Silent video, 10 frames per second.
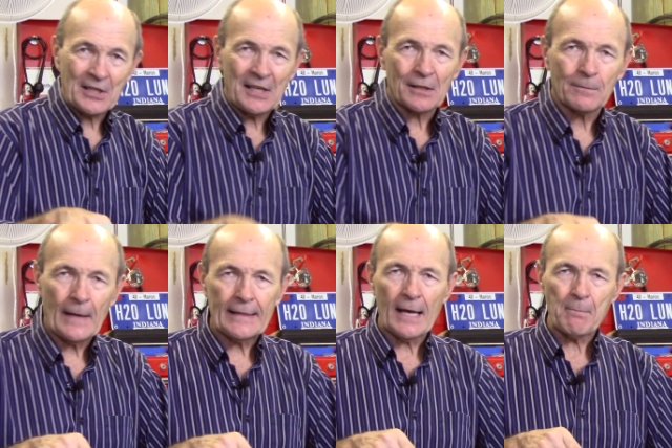and they had to
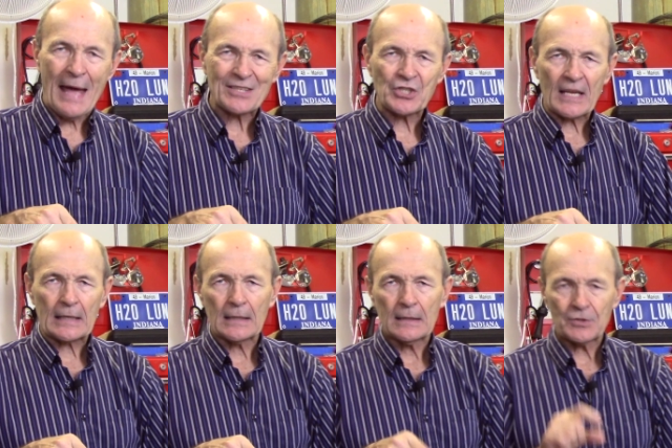find that
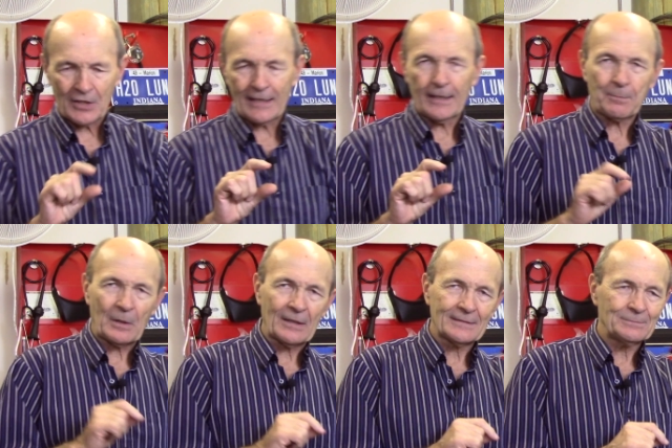matchstick sticking up
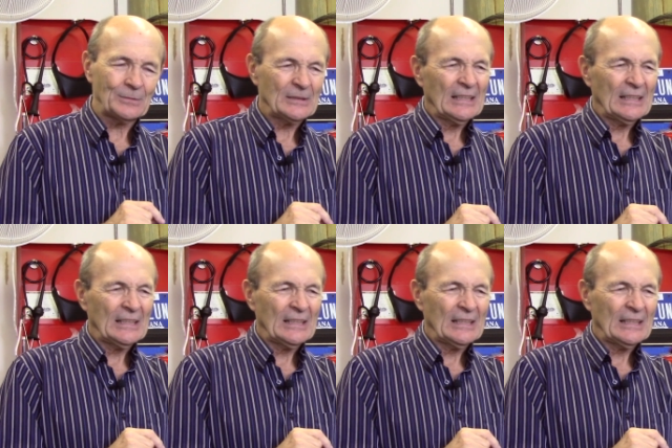out of there.